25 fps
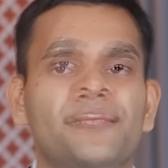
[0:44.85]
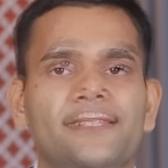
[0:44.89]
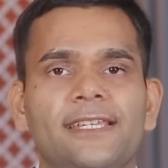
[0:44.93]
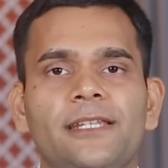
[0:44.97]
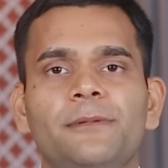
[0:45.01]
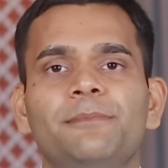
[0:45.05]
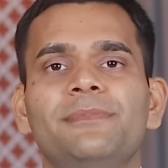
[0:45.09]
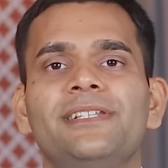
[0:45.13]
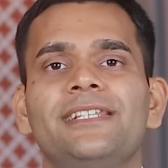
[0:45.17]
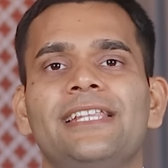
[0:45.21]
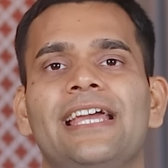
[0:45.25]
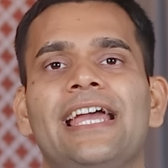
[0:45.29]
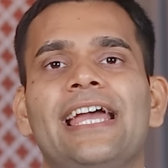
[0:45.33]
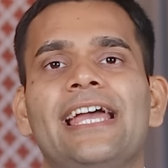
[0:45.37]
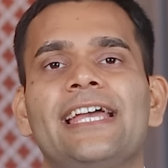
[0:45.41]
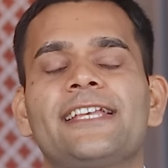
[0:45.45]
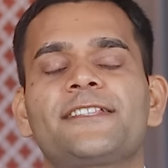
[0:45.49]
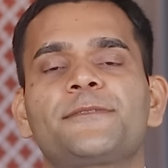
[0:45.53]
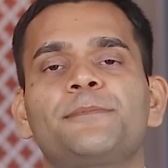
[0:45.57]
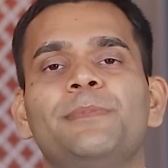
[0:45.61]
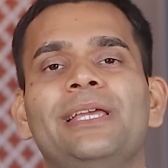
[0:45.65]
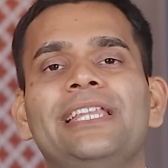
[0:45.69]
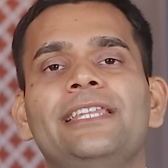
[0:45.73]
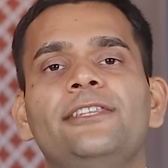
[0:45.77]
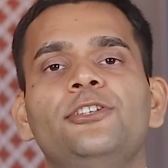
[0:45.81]
Cinnamon
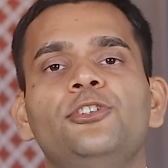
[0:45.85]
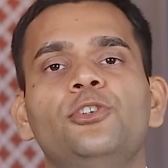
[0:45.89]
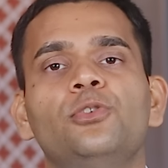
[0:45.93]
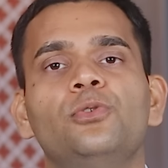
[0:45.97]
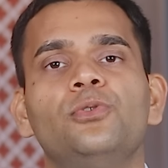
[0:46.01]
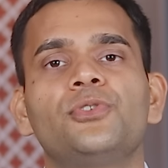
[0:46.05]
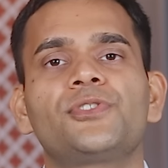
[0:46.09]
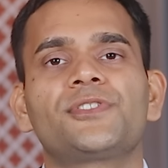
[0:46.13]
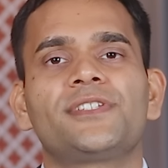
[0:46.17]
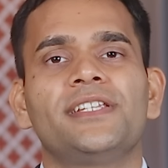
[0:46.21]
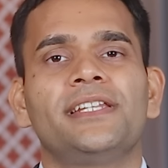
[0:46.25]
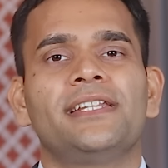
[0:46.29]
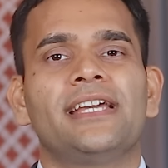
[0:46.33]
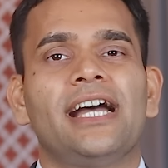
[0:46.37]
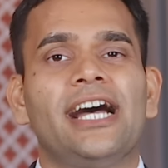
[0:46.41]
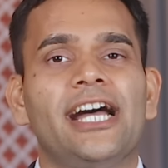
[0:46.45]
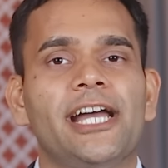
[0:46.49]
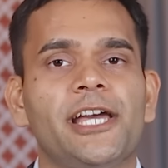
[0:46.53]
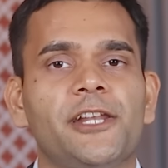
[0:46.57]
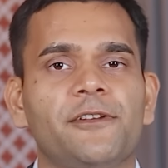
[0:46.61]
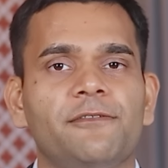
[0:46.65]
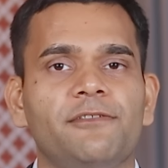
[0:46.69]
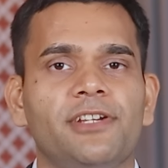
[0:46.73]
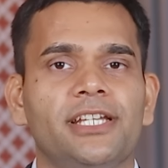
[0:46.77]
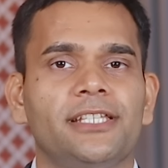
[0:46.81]
has been used in
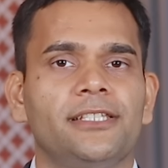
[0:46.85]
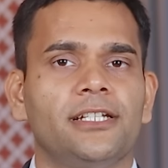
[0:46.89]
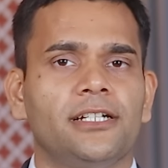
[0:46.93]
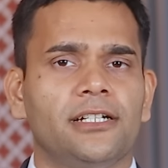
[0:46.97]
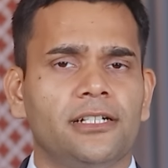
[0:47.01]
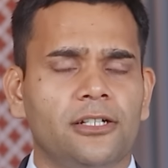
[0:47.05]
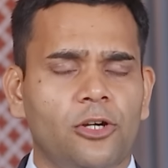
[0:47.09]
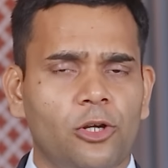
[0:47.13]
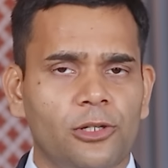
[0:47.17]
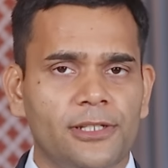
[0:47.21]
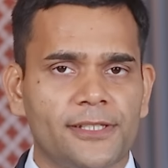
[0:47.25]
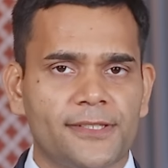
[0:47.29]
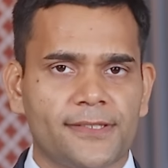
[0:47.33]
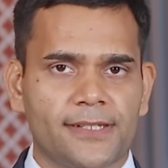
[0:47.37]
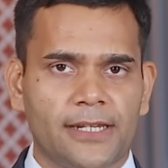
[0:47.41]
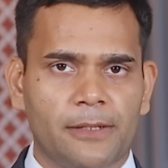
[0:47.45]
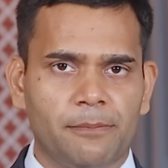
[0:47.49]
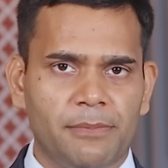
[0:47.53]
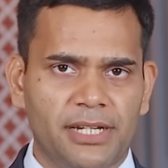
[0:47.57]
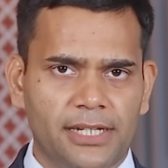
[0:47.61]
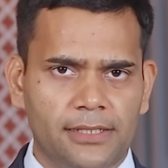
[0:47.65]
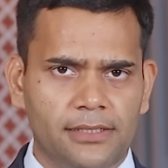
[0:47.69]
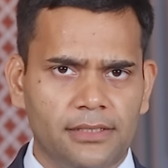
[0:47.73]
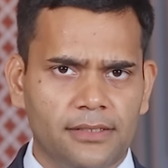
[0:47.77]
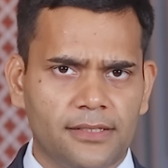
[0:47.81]
Ayurveda, holistic
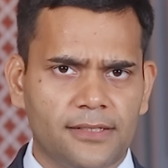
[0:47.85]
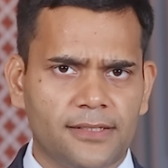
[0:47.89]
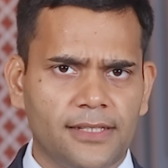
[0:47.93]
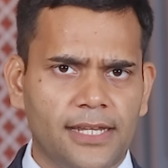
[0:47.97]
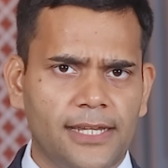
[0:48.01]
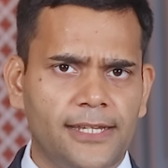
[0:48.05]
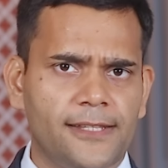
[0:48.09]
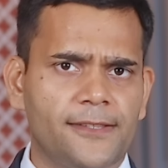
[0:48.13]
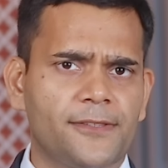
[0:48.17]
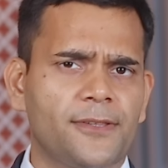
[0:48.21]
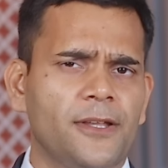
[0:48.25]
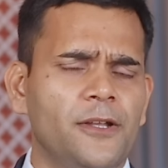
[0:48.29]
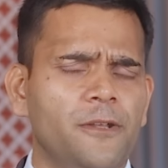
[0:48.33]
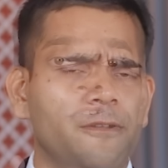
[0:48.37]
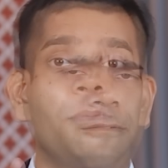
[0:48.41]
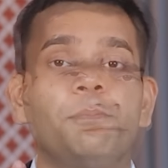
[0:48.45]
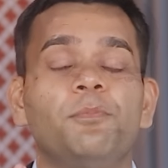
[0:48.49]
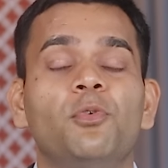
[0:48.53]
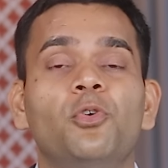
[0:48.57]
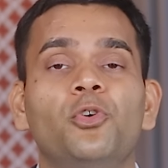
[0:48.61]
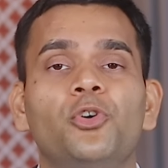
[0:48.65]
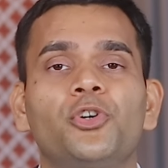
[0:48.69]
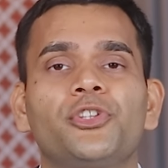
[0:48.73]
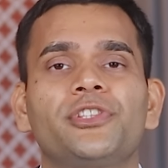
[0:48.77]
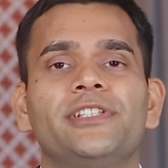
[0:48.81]
medical science, for
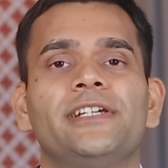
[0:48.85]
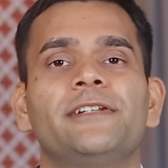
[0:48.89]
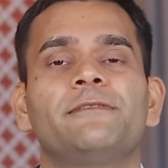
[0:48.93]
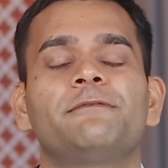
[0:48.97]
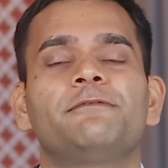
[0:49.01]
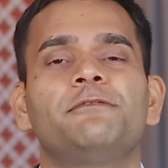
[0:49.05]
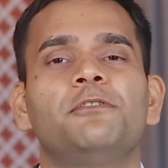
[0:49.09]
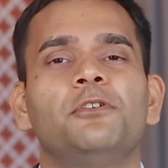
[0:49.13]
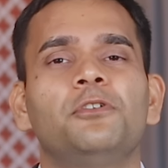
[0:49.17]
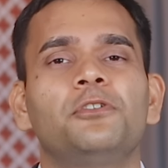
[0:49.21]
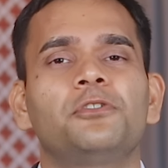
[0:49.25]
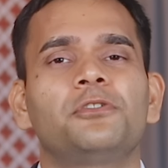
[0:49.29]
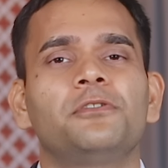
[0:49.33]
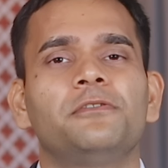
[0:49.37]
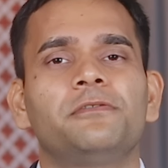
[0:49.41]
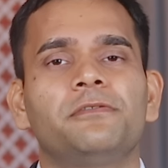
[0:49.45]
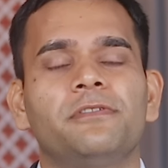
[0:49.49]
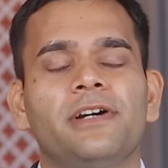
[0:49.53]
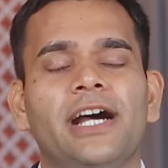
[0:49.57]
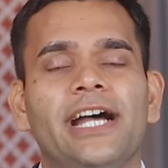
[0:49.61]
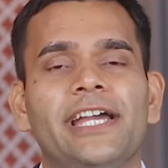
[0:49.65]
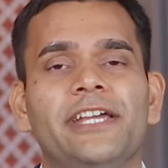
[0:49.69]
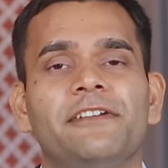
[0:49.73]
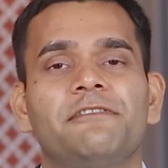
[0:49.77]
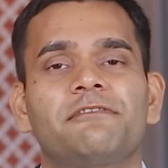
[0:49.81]
more than 4,000 to
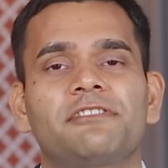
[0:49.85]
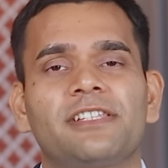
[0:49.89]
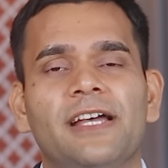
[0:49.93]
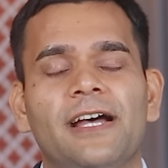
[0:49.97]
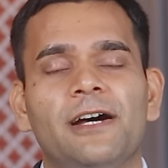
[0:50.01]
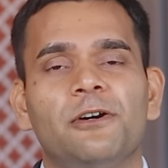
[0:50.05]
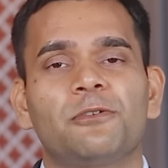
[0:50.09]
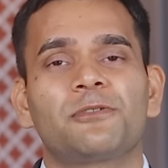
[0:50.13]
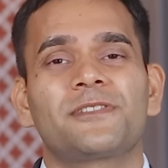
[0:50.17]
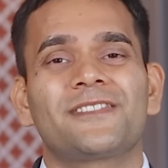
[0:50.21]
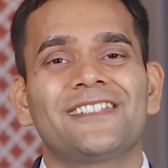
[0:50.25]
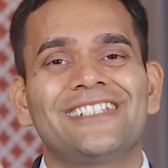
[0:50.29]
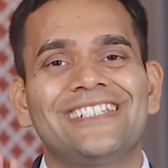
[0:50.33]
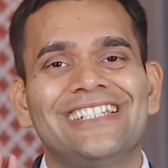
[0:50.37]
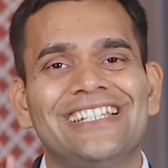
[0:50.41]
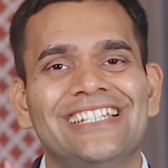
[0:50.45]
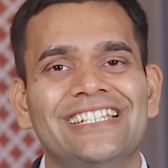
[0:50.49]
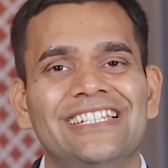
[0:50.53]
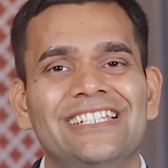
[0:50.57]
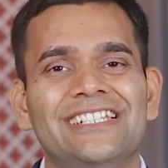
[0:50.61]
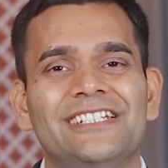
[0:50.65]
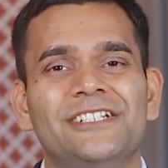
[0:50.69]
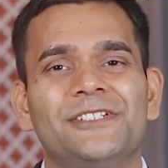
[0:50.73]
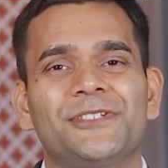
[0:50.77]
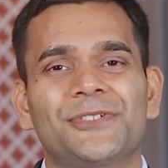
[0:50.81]
5,000
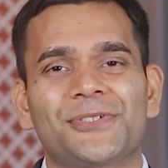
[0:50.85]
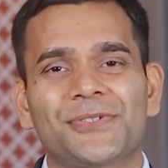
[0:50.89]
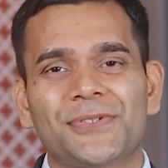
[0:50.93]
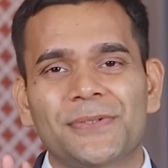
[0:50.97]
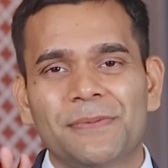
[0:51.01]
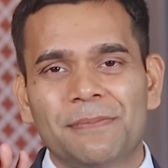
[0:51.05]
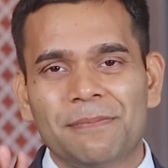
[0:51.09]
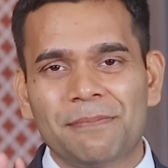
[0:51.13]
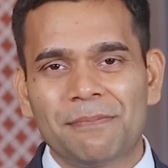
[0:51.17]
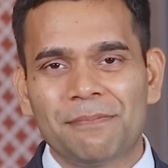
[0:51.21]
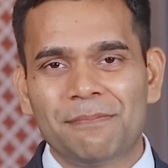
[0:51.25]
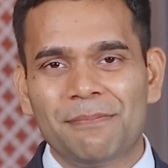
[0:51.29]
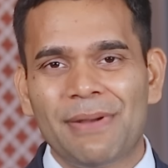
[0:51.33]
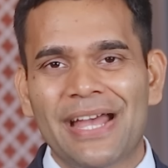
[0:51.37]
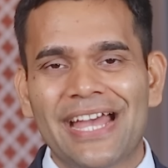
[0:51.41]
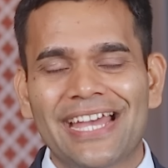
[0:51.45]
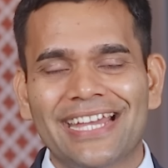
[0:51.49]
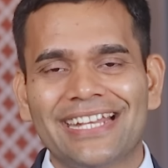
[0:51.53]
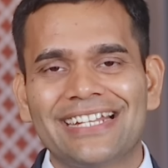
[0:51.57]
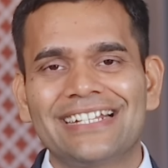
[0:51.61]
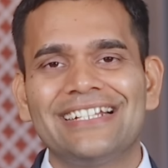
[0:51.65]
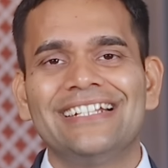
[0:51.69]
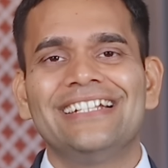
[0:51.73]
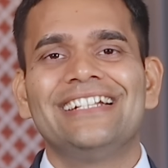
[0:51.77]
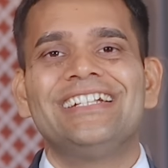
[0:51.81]
years
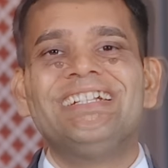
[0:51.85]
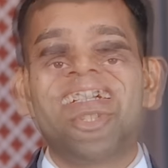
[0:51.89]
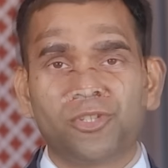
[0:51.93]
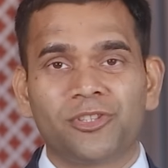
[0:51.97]
back.